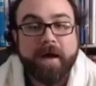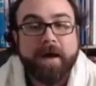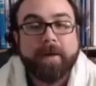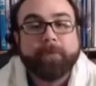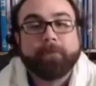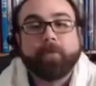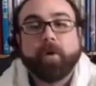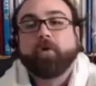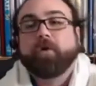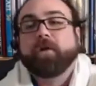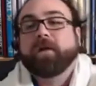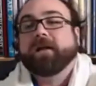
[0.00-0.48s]

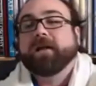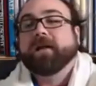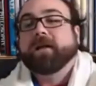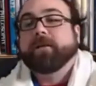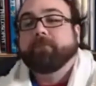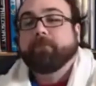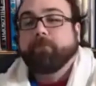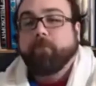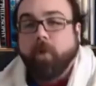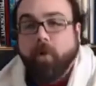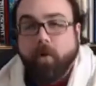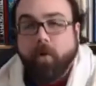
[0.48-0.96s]
pulling it
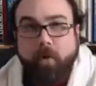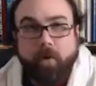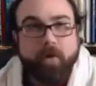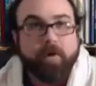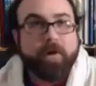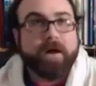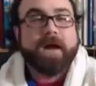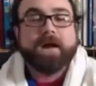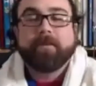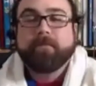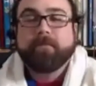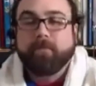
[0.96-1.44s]
more
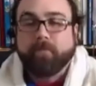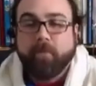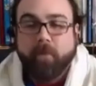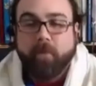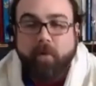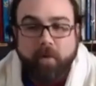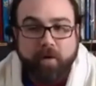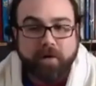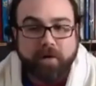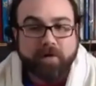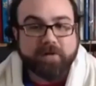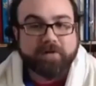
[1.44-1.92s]
and
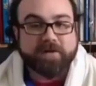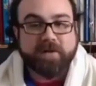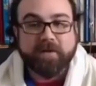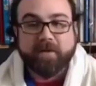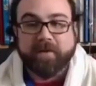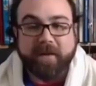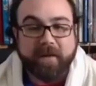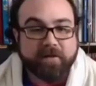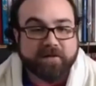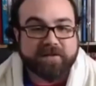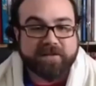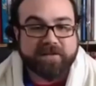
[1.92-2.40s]
more to
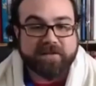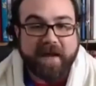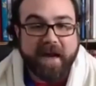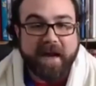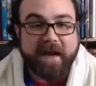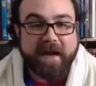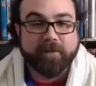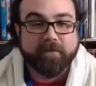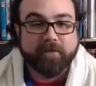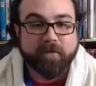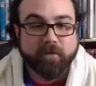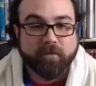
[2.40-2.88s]
their
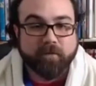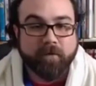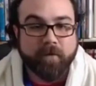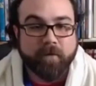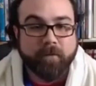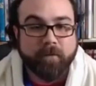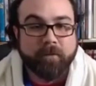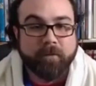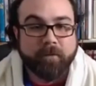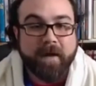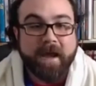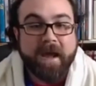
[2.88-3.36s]
side of the
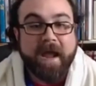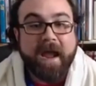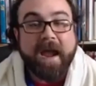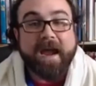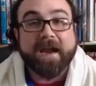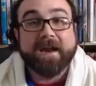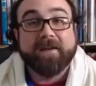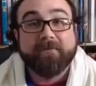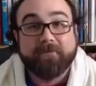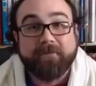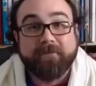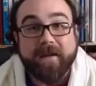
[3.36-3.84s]
room,
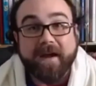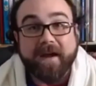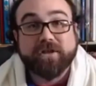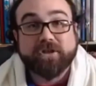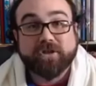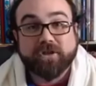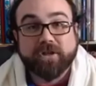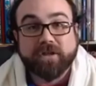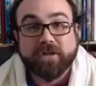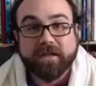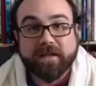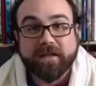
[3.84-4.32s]
and
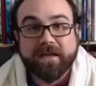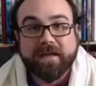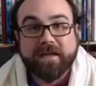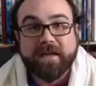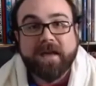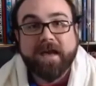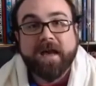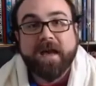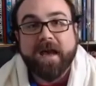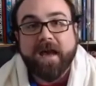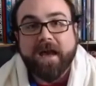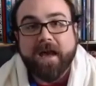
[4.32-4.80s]
eventually
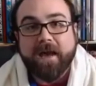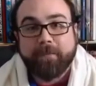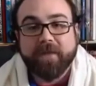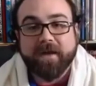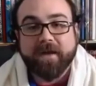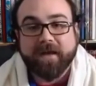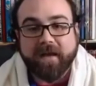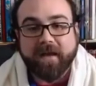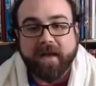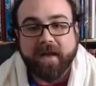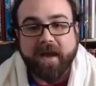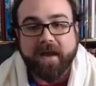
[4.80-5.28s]
it
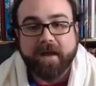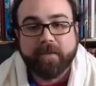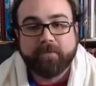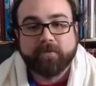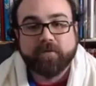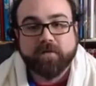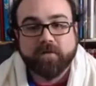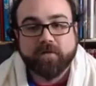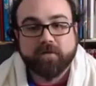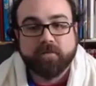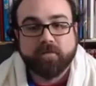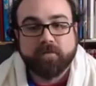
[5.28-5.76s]
became
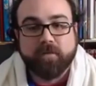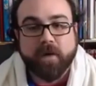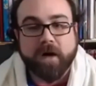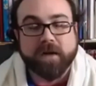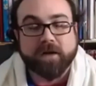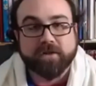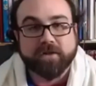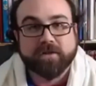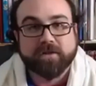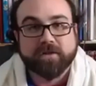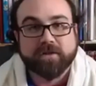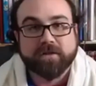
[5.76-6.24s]
too
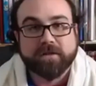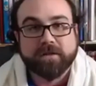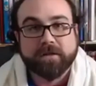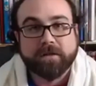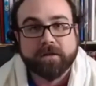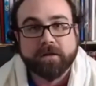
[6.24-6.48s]
much.